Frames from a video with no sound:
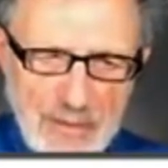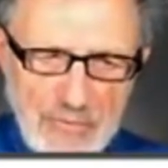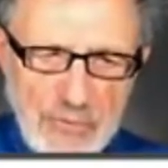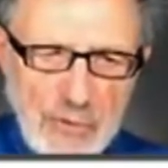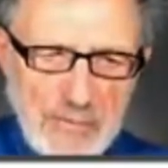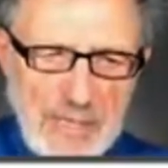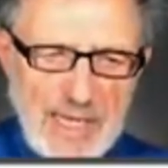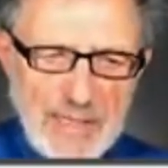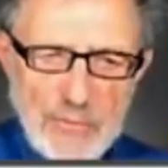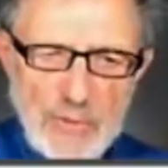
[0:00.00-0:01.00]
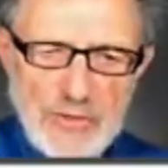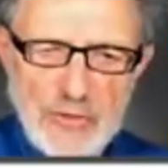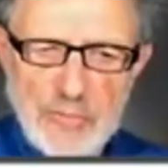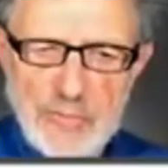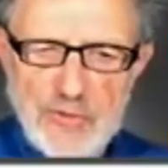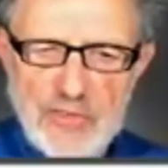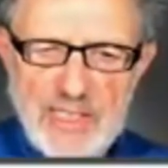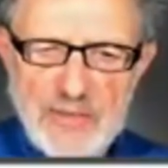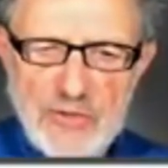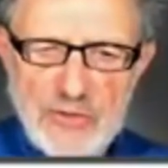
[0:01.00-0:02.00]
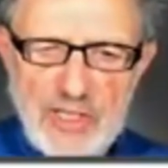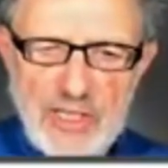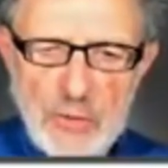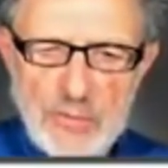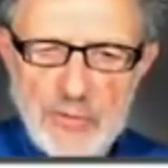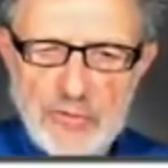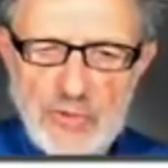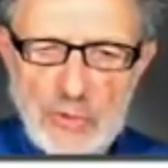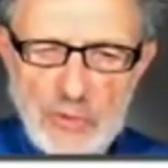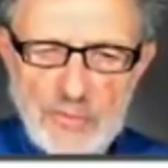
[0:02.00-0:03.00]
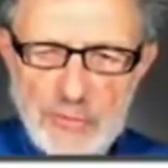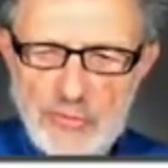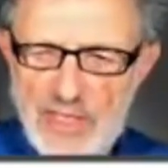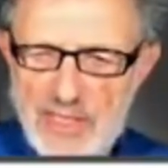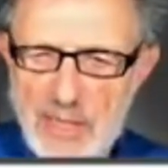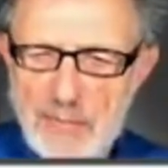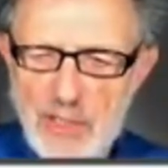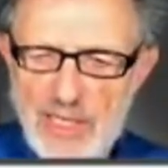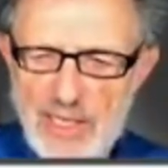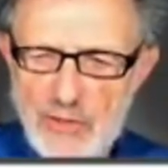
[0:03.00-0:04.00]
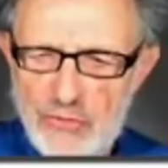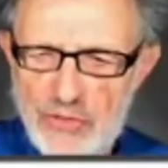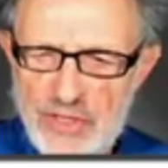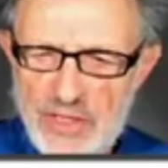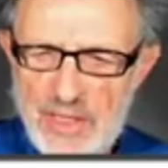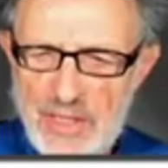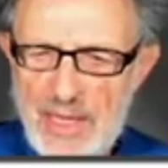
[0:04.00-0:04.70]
format, which is %G or percent uppercase G,